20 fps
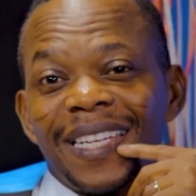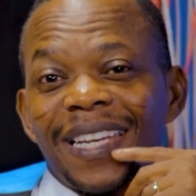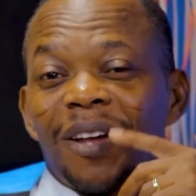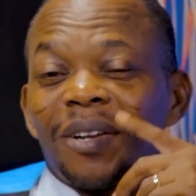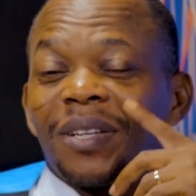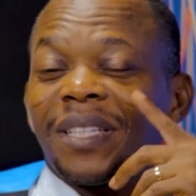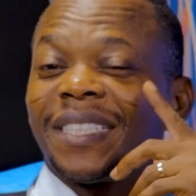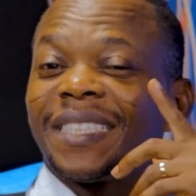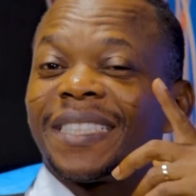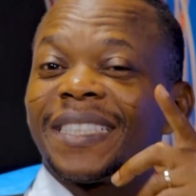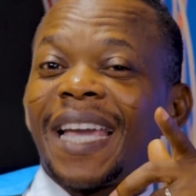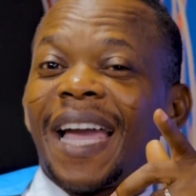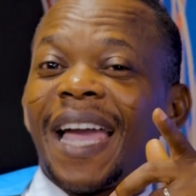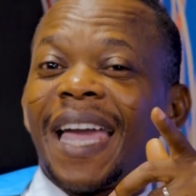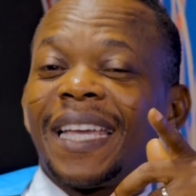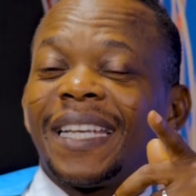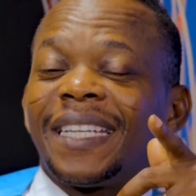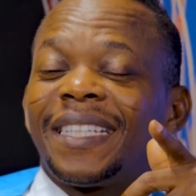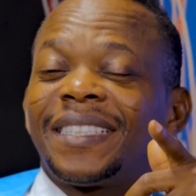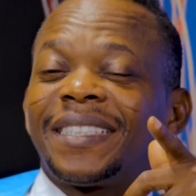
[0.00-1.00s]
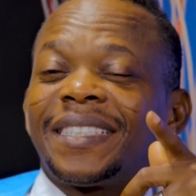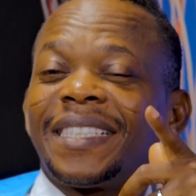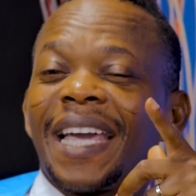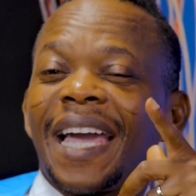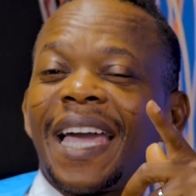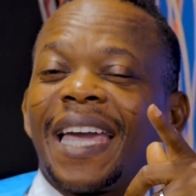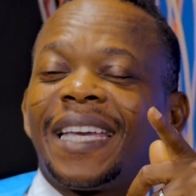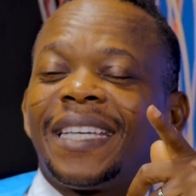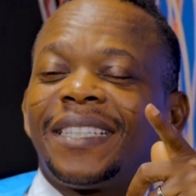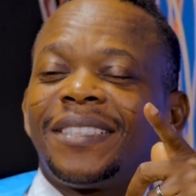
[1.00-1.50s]
Now this
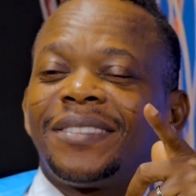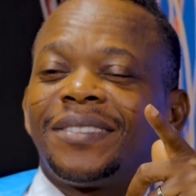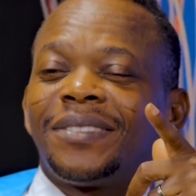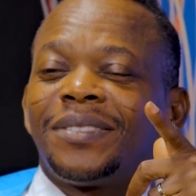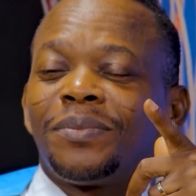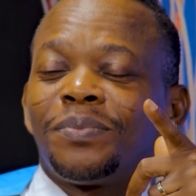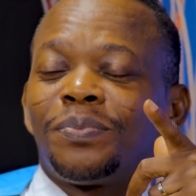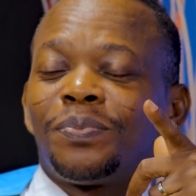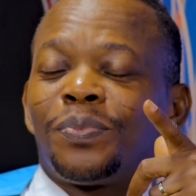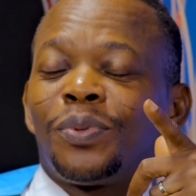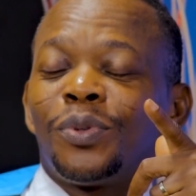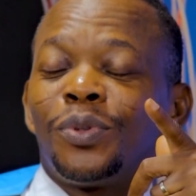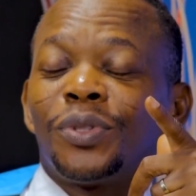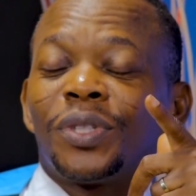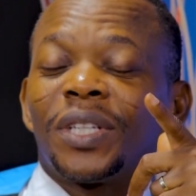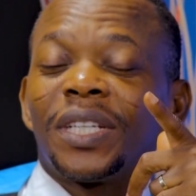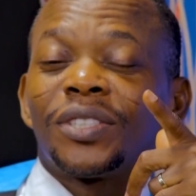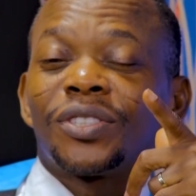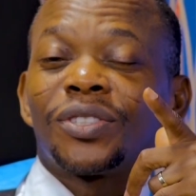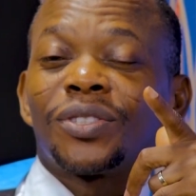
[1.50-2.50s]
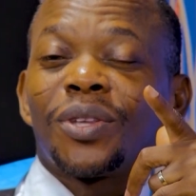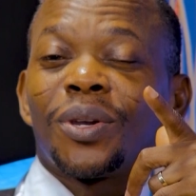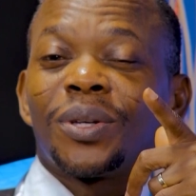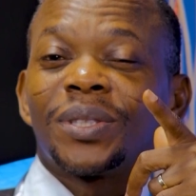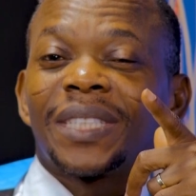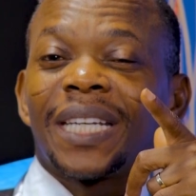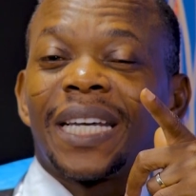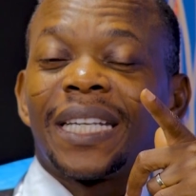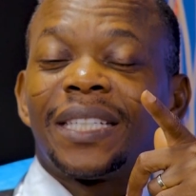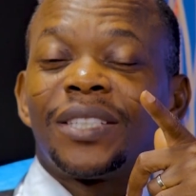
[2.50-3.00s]
guy pulled a
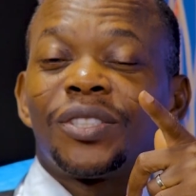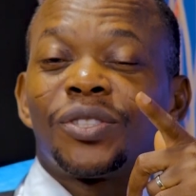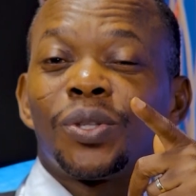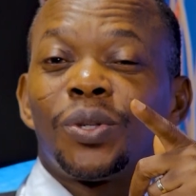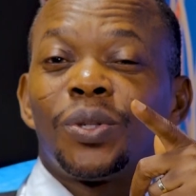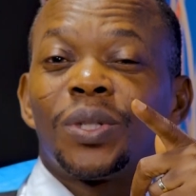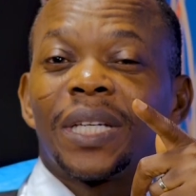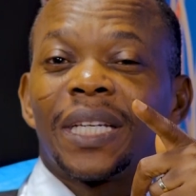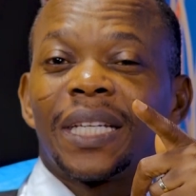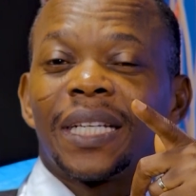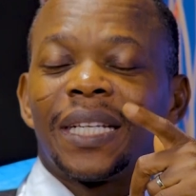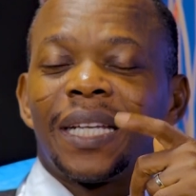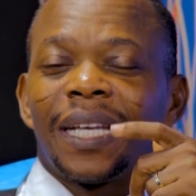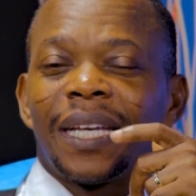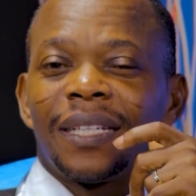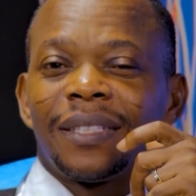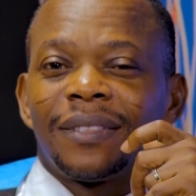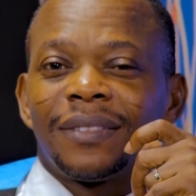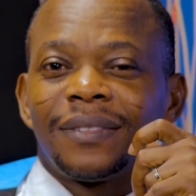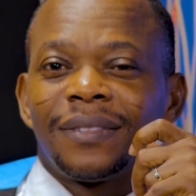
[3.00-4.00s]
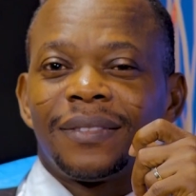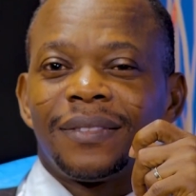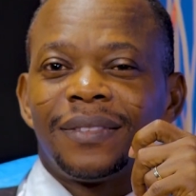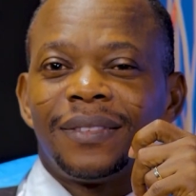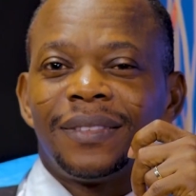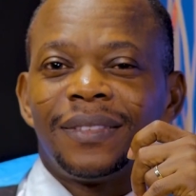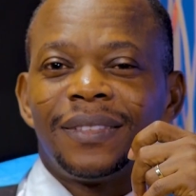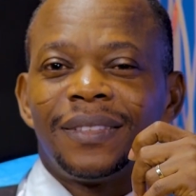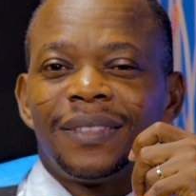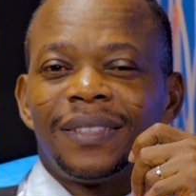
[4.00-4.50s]
stunt at the toll gate then
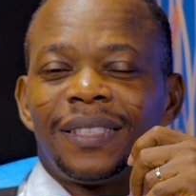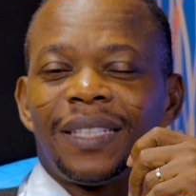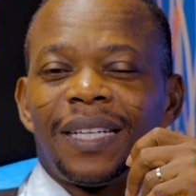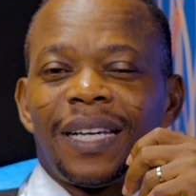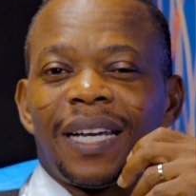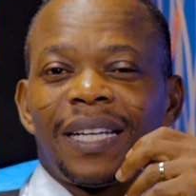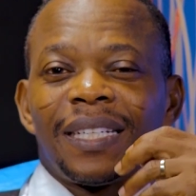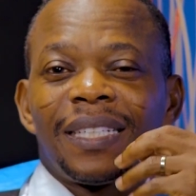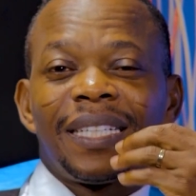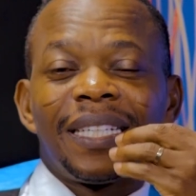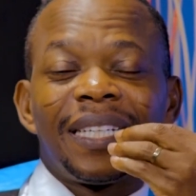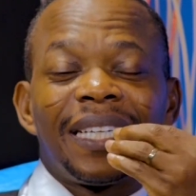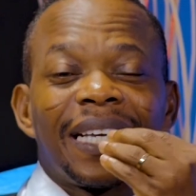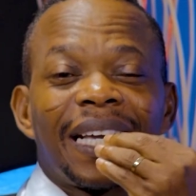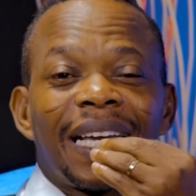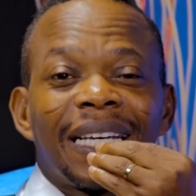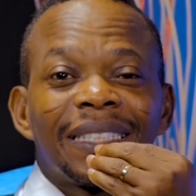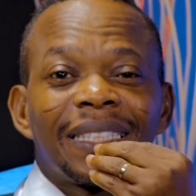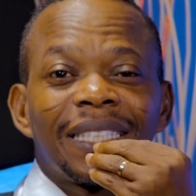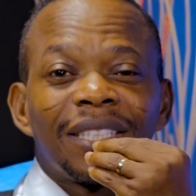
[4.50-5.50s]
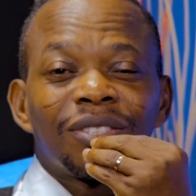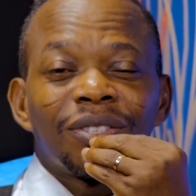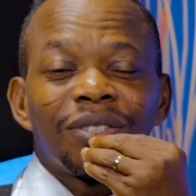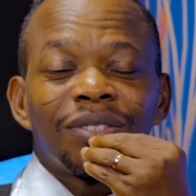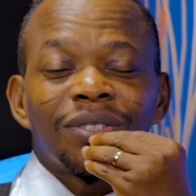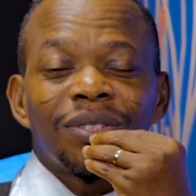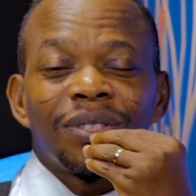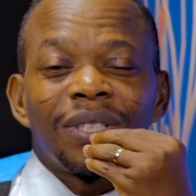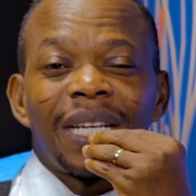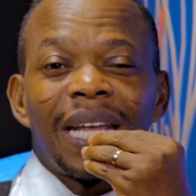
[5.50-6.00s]
and did
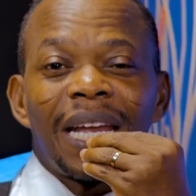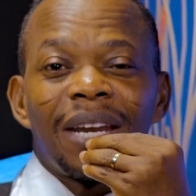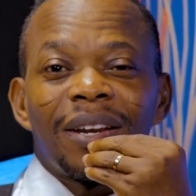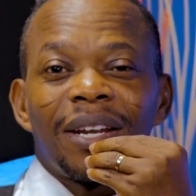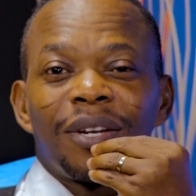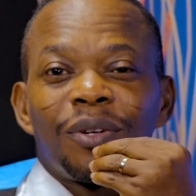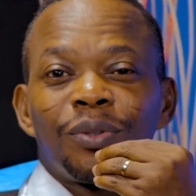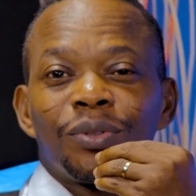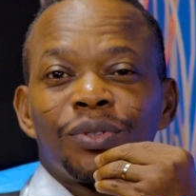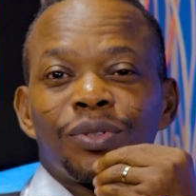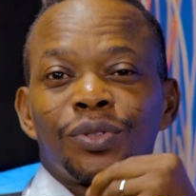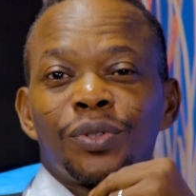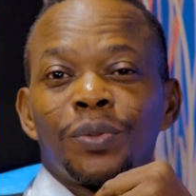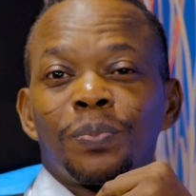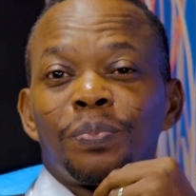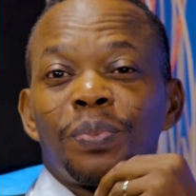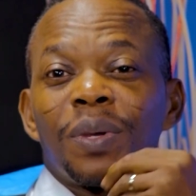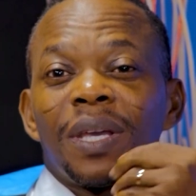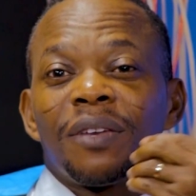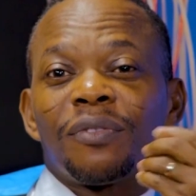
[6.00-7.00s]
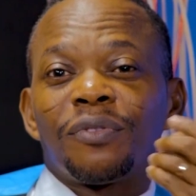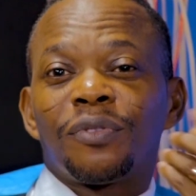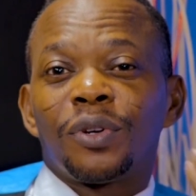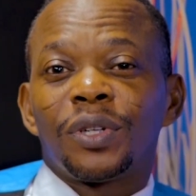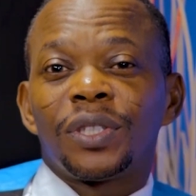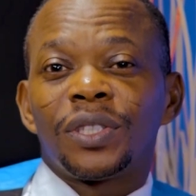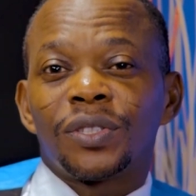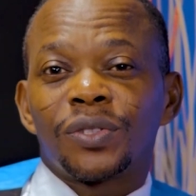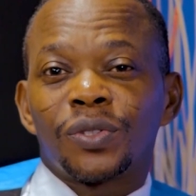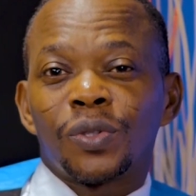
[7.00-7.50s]
incantations on Naira notes to pay
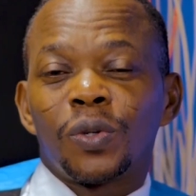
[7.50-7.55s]
for his